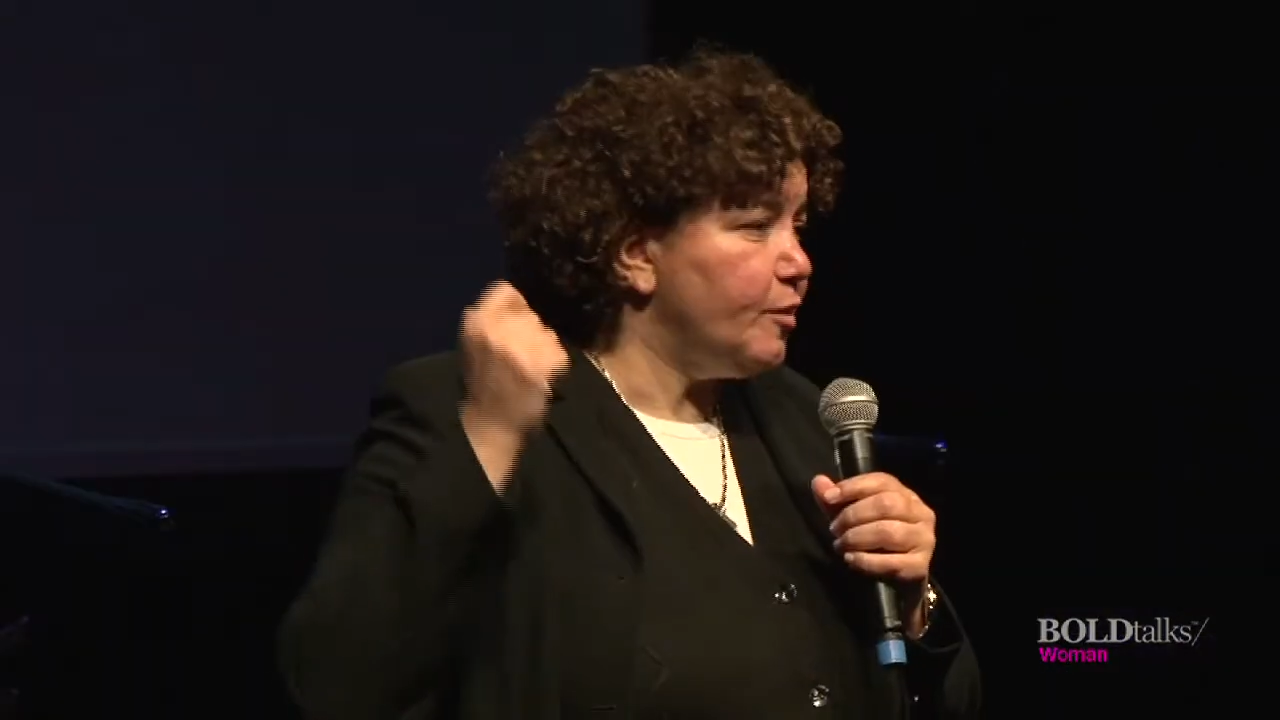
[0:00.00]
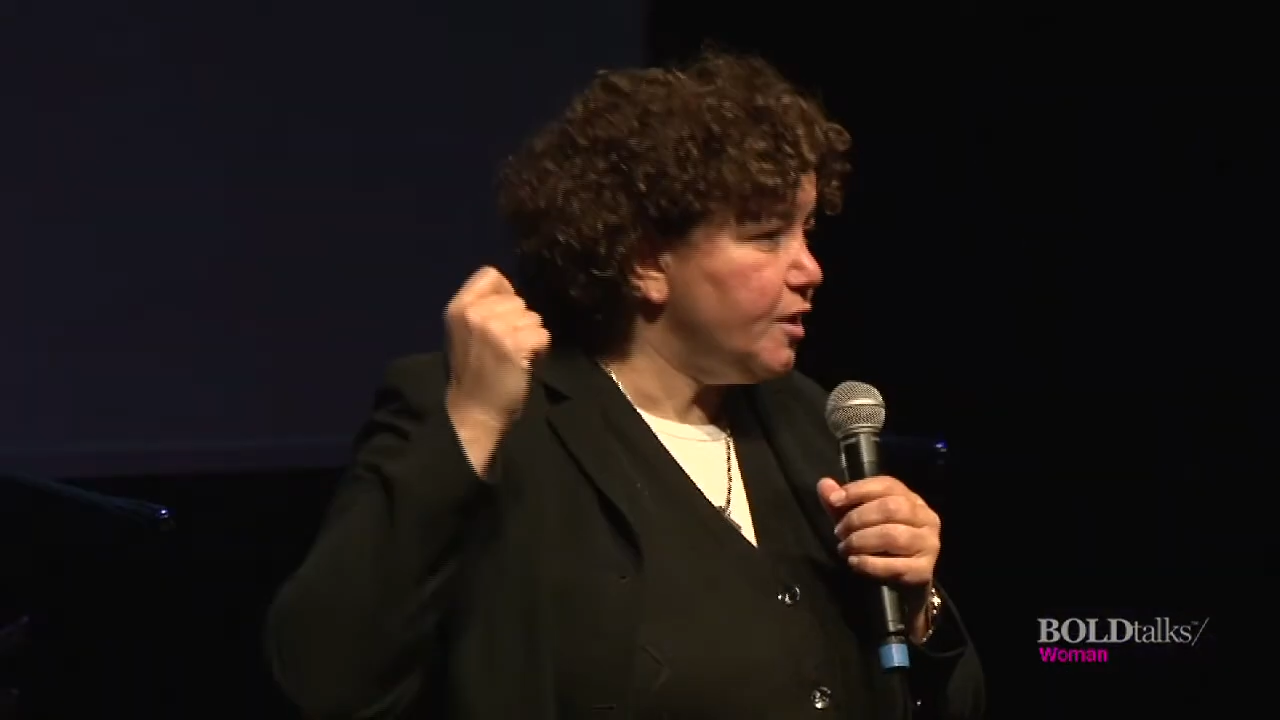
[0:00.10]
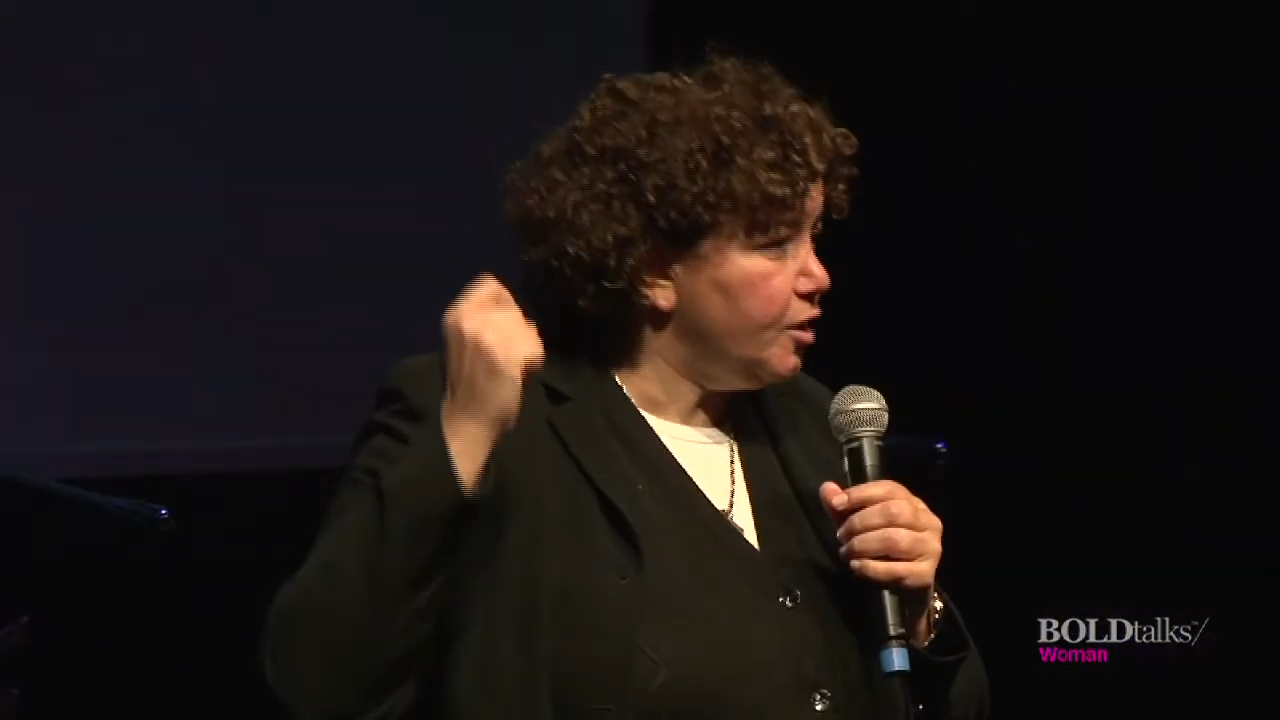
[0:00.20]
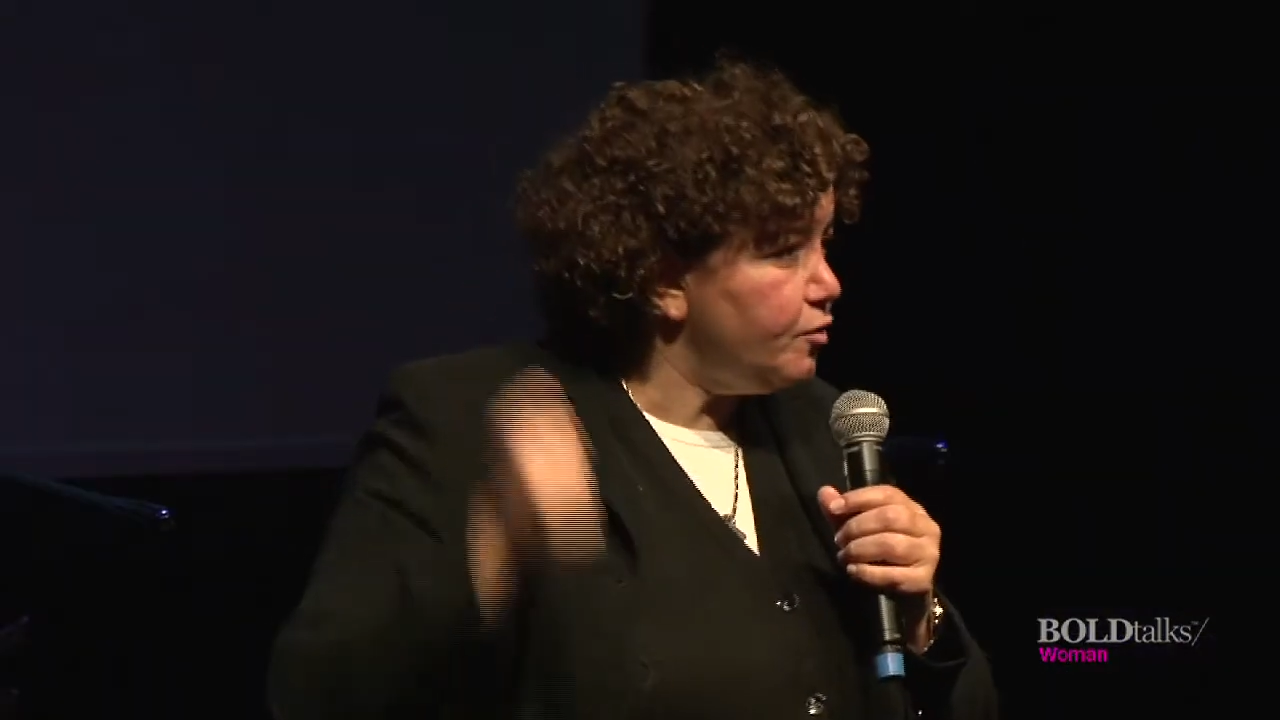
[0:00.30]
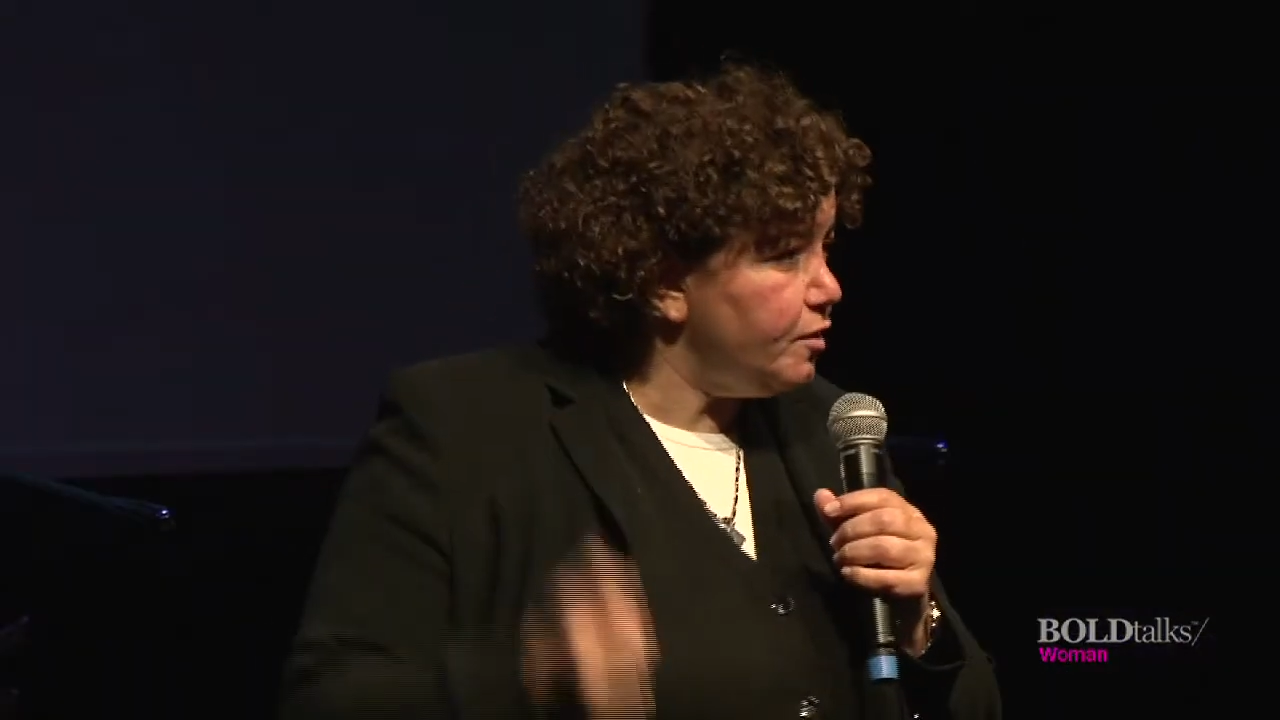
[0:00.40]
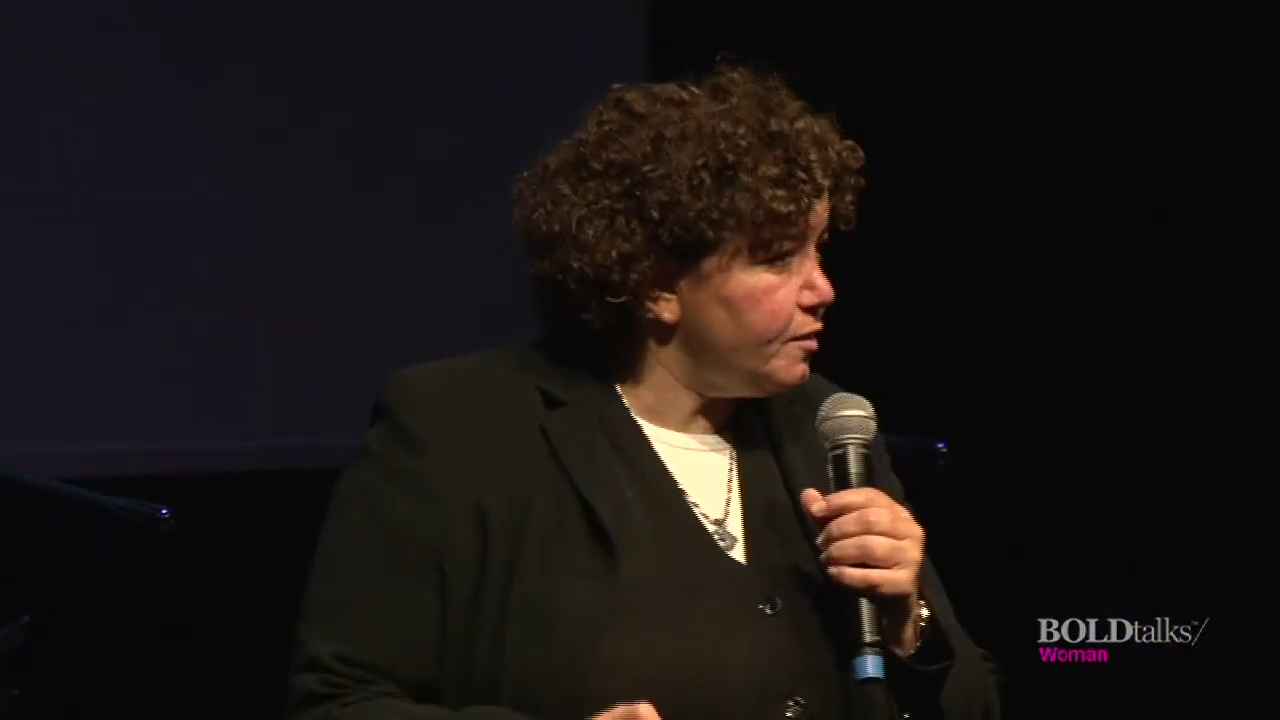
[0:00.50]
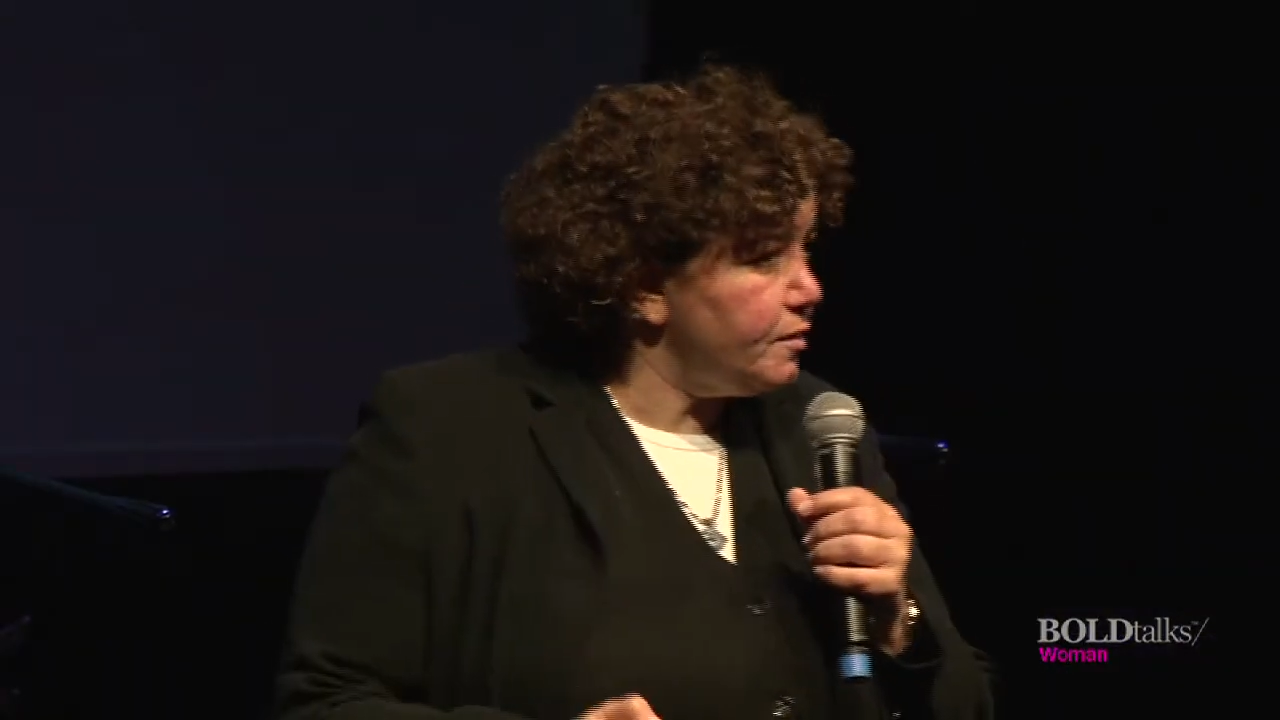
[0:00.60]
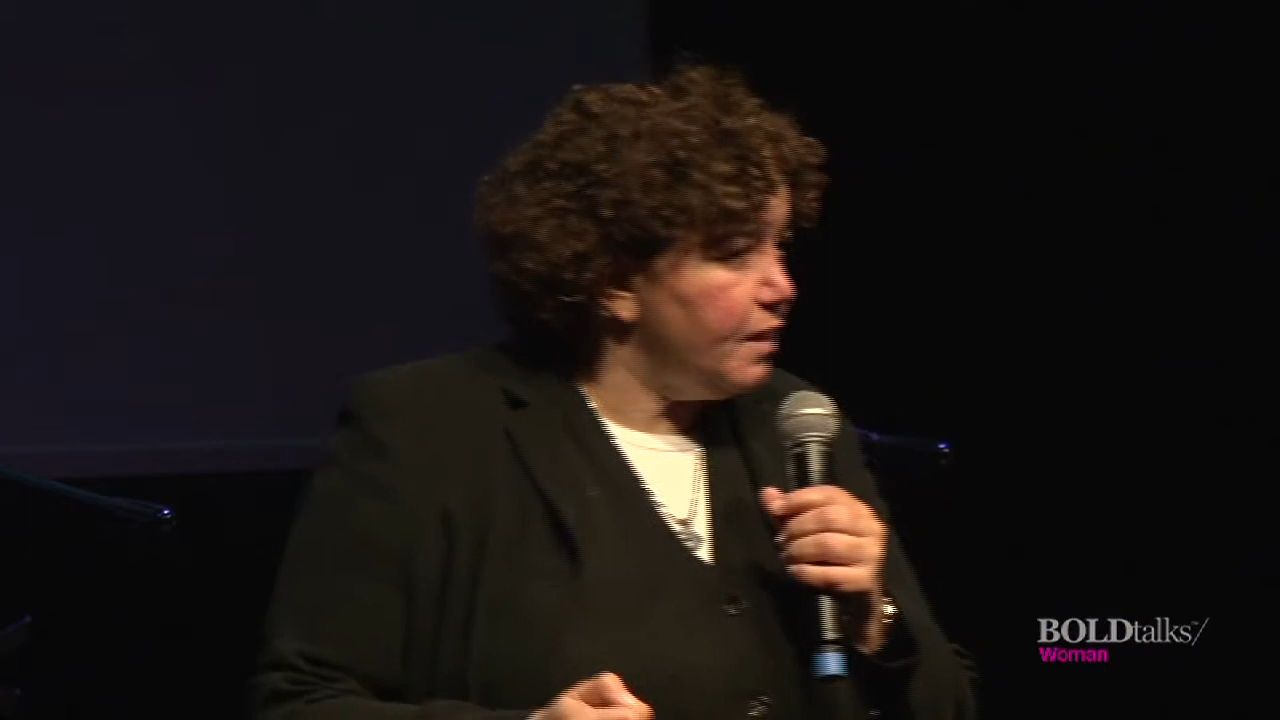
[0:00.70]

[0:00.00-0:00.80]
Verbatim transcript: prosecutors